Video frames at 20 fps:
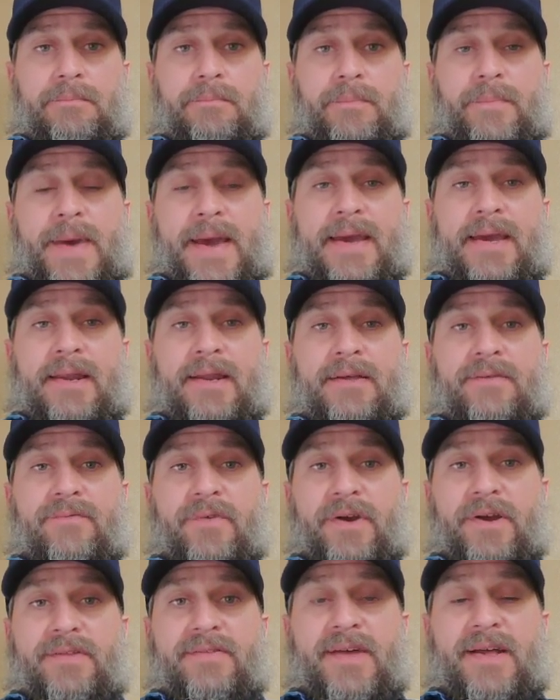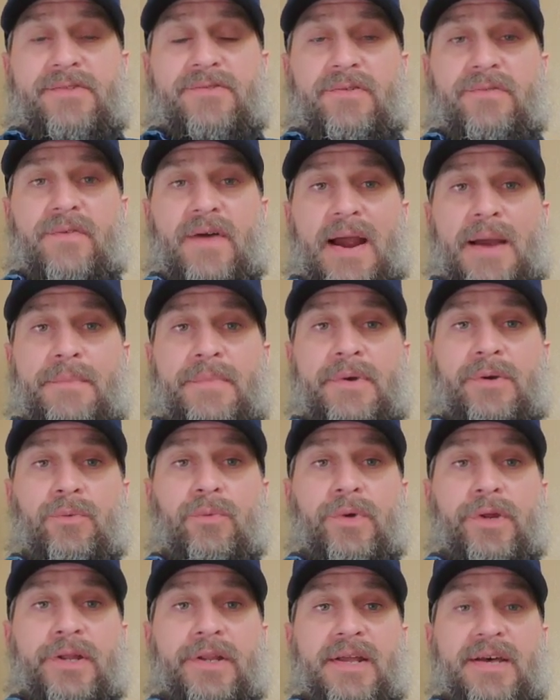making a very tense environment
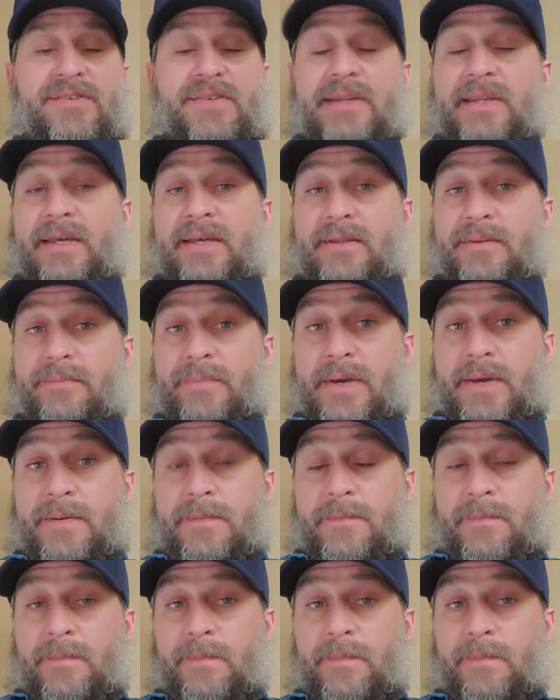when it doesn't need to be,